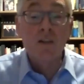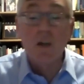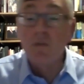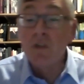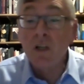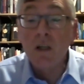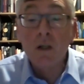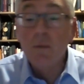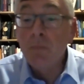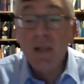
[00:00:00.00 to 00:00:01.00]
sovereignty in a
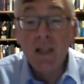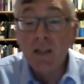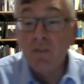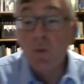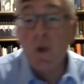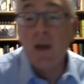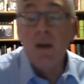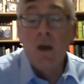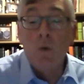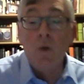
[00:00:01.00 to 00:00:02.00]
completely different way.
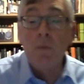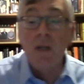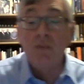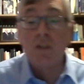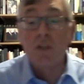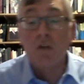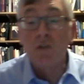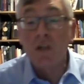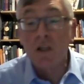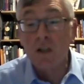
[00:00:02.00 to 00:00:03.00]
We believe that
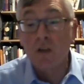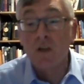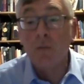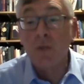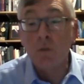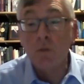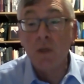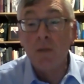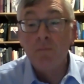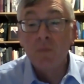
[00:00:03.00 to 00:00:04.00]
sovereignty is not something to
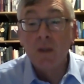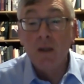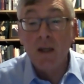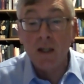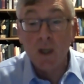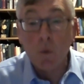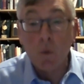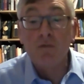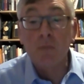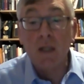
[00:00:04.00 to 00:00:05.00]
be hidden away
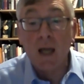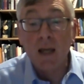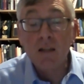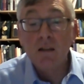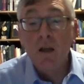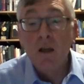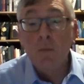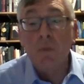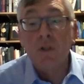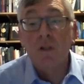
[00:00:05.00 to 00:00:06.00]
from the light,
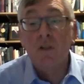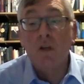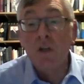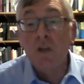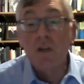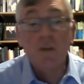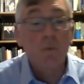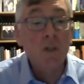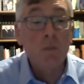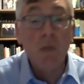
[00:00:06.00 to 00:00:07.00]
but sovereignty is
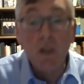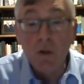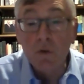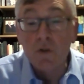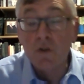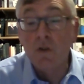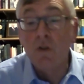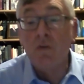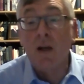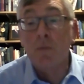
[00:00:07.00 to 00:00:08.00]
something to be used to
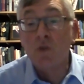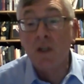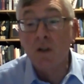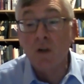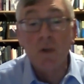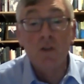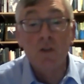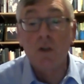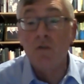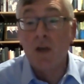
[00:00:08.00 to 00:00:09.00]
develop trade agreements,
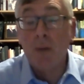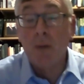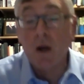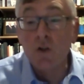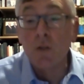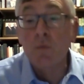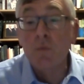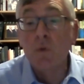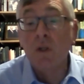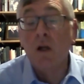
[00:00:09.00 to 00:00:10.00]
to develop
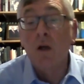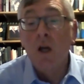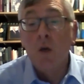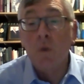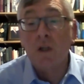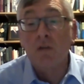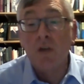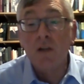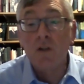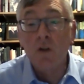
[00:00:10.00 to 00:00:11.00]
partnerships with our
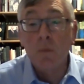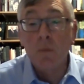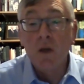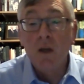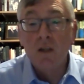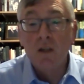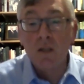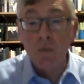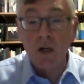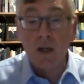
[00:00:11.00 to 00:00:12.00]
friends in Europe.
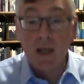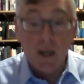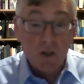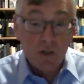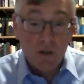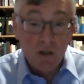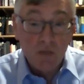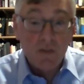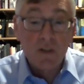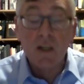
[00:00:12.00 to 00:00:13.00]
Similarly, and I just give
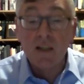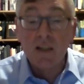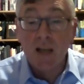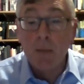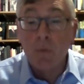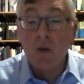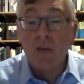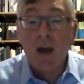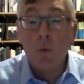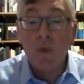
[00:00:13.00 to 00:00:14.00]
this as an example of
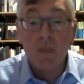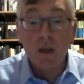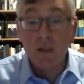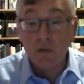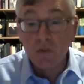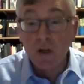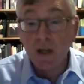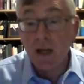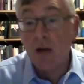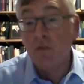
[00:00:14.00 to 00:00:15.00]
how we think differently
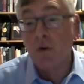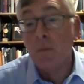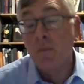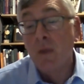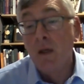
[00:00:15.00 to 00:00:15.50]
now from